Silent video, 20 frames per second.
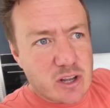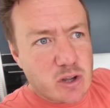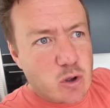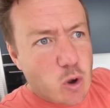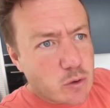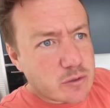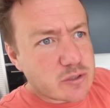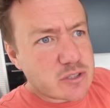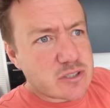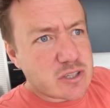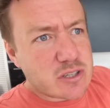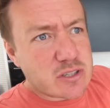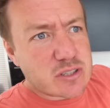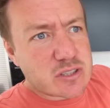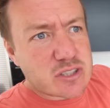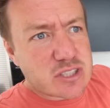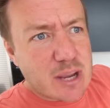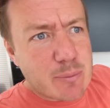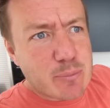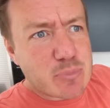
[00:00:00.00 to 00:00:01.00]
a
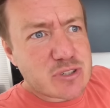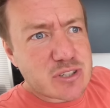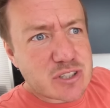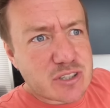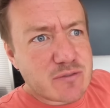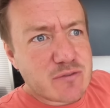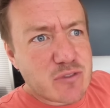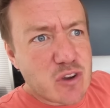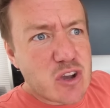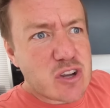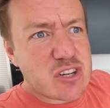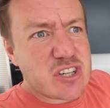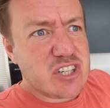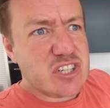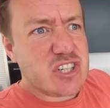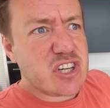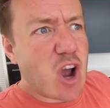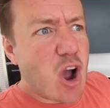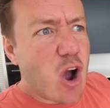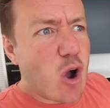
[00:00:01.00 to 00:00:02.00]
constant temperature conversion
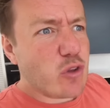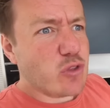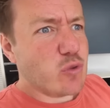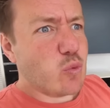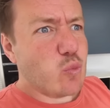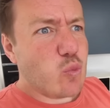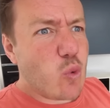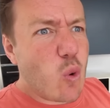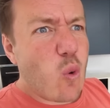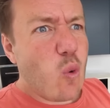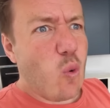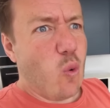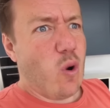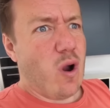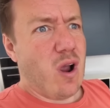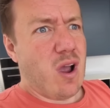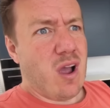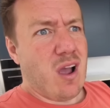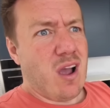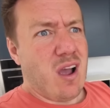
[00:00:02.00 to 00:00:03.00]
chart on the
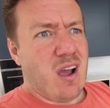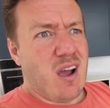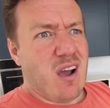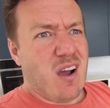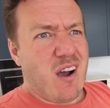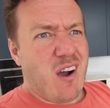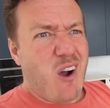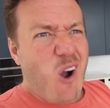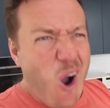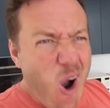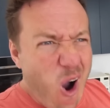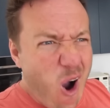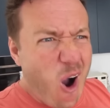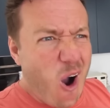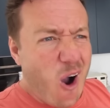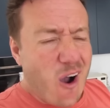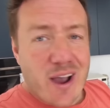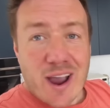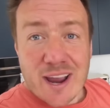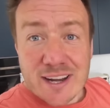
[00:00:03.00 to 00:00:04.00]
wall.
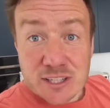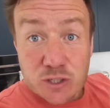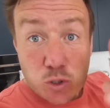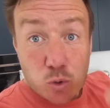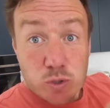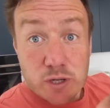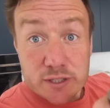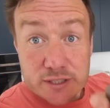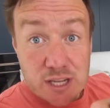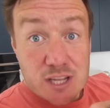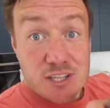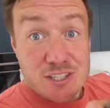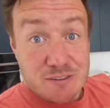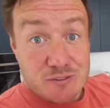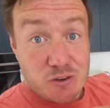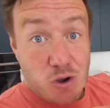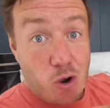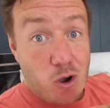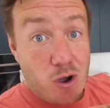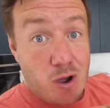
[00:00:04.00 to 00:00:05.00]
Any cool ideas you've
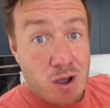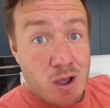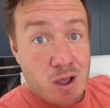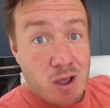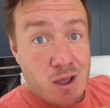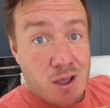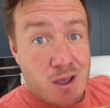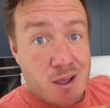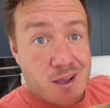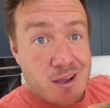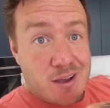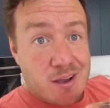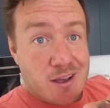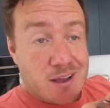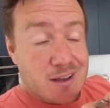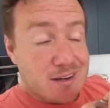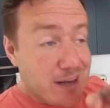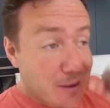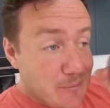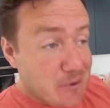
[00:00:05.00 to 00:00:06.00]
got,
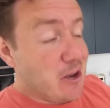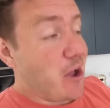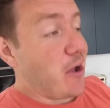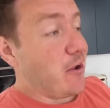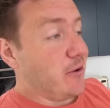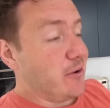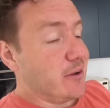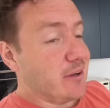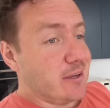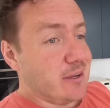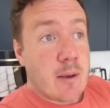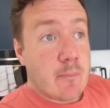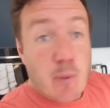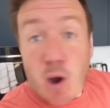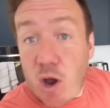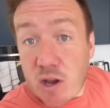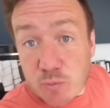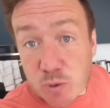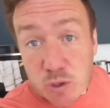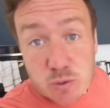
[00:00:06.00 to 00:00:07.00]
let me know. But
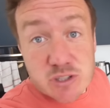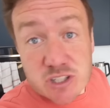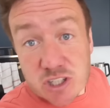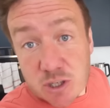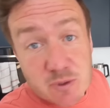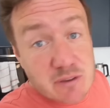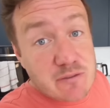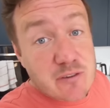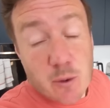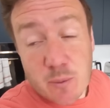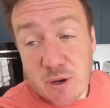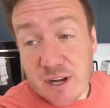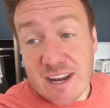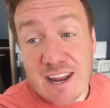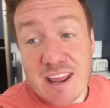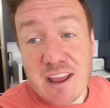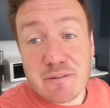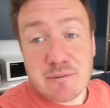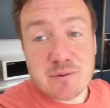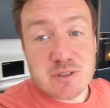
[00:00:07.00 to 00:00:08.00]
I will still be filming in
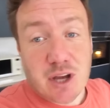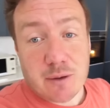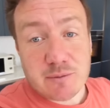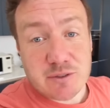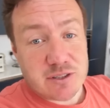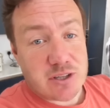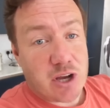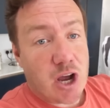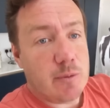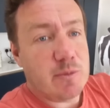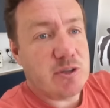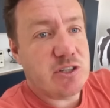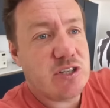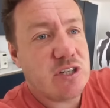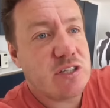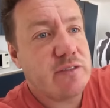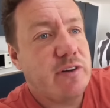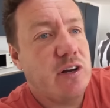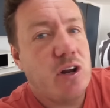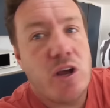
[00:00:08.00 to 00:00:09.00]
here from time to time. It's
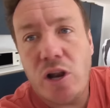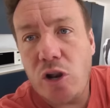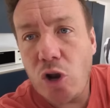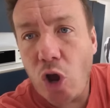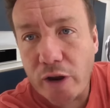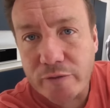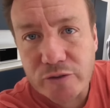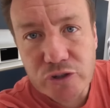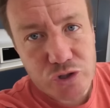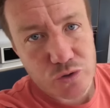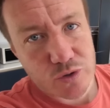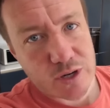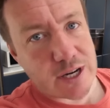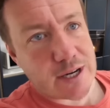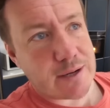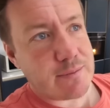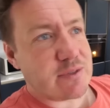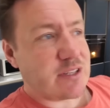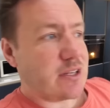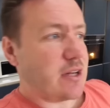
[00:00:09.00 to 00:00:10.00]
just for like live
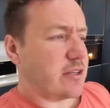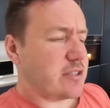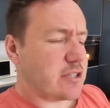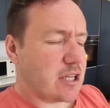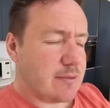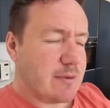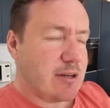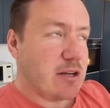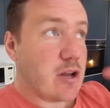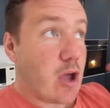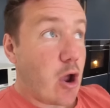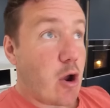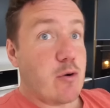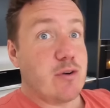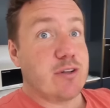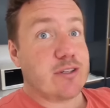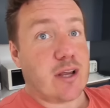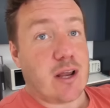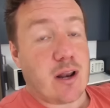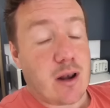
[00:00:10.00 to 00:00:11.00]
streams. There's going to be
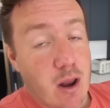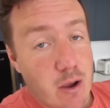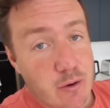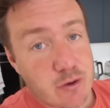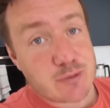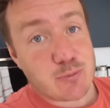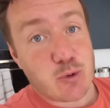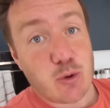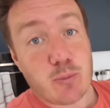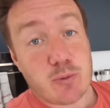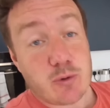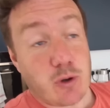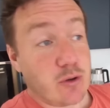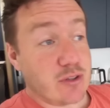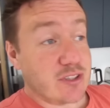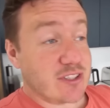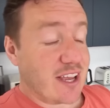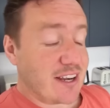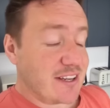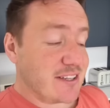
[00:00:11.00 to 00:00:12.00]
loads and loads more
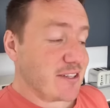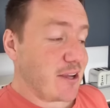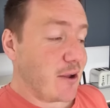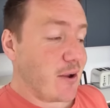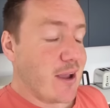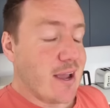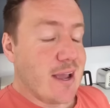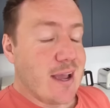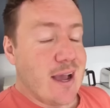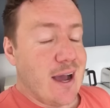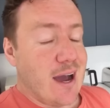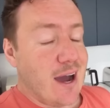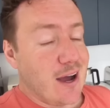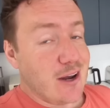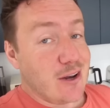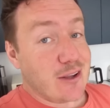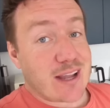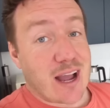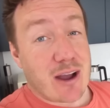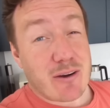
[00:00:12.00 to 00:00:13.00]
content, so
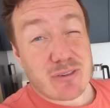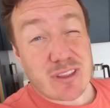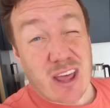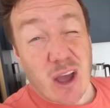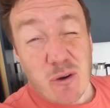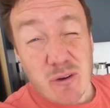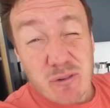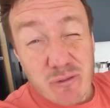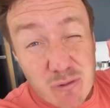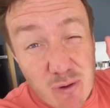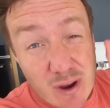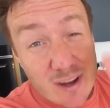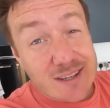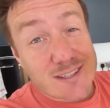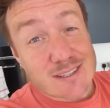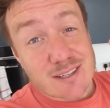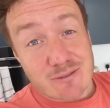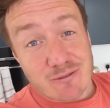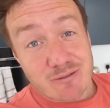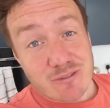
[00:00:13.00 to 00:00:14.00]
look out for that with
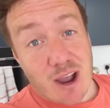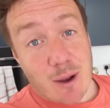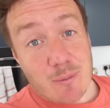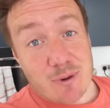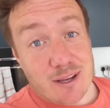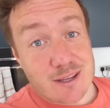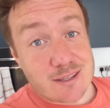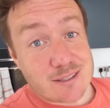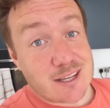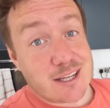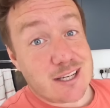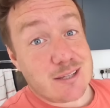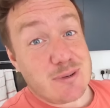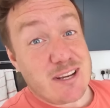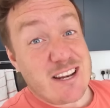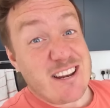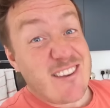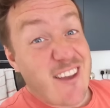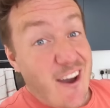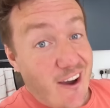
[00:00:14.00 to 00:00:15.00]
friends and family. It's going to be
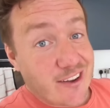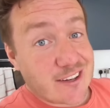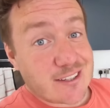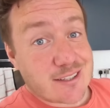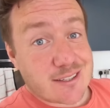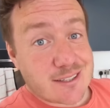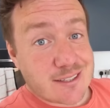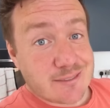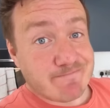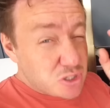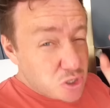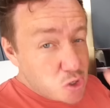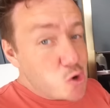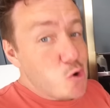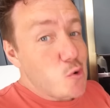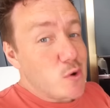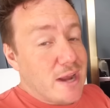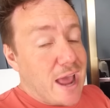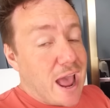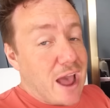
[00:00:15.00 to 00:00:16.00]
nuts.
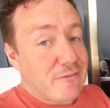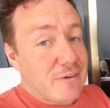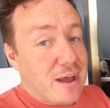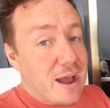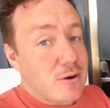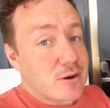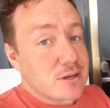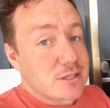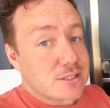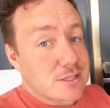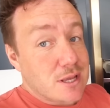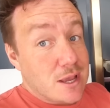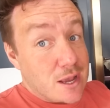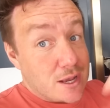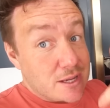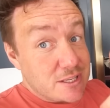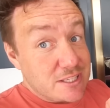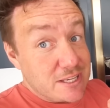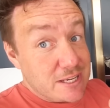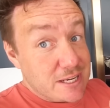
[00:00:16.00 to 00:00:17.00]
2.5 hours,
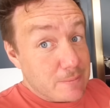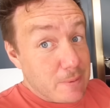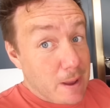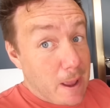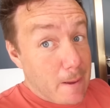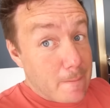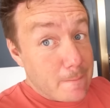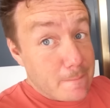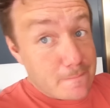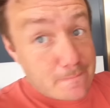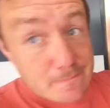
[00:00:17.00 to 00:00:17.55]
see you in a bit.